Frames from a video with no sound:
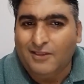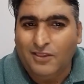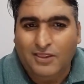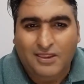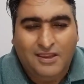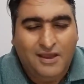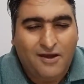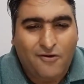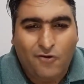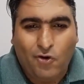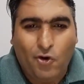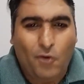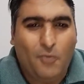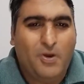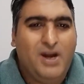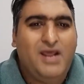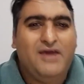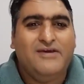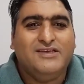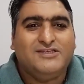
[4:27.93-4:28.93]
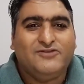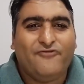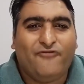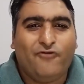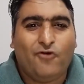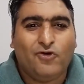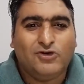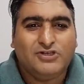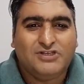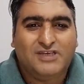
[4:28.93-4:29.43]
There nobody is
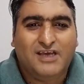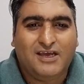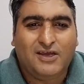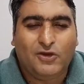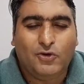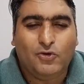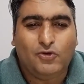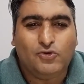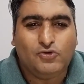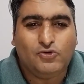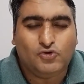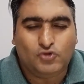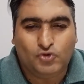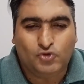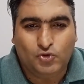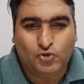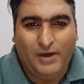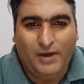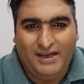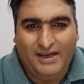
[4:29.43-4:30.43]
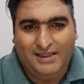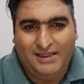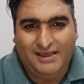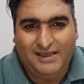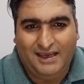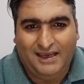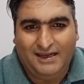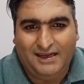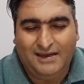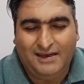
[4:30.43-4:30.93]
forcing you to do
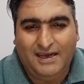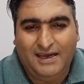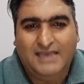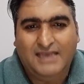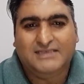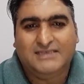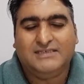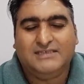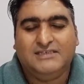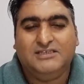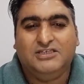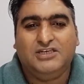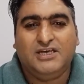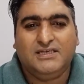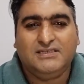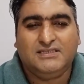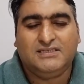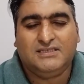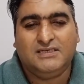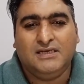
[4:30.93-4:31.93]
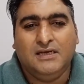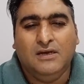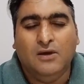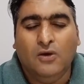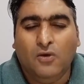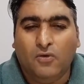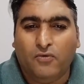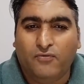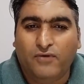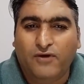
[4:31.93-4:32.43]
anything. It's just
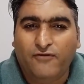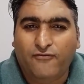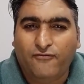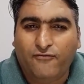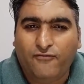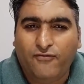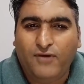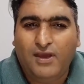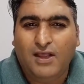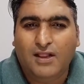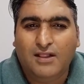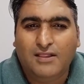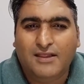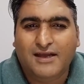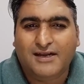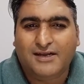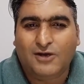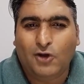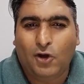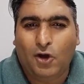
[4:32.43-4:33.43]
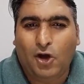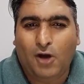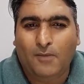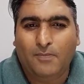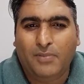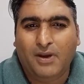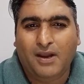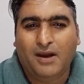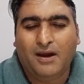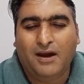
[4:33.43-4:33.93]
we feel that
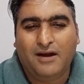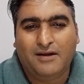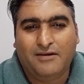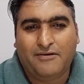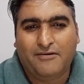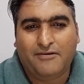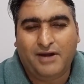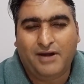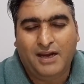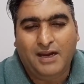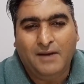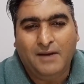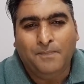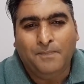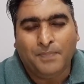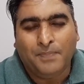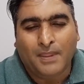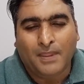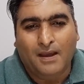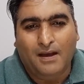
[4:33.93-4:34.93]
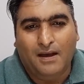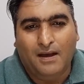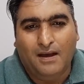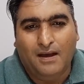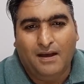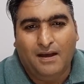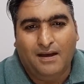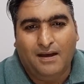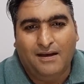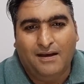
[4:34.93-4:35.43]
obligatory
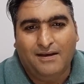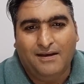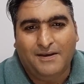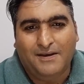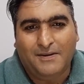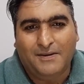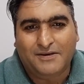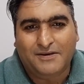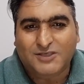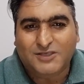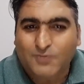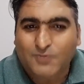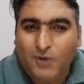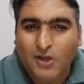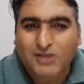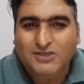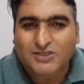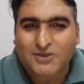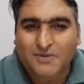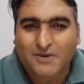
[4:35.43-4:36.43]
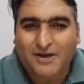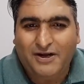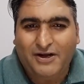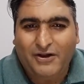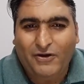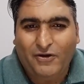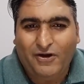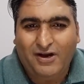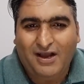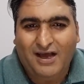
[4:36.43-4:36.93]

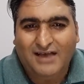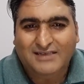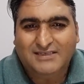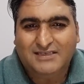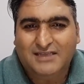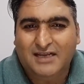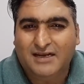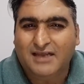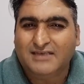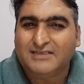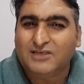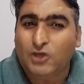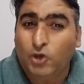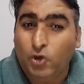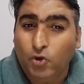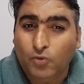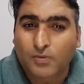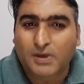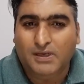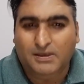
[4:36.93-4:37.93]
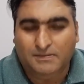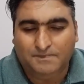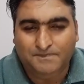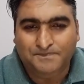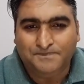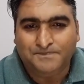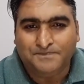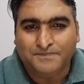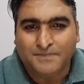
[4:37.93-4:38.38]
responsibility on us, that as a human,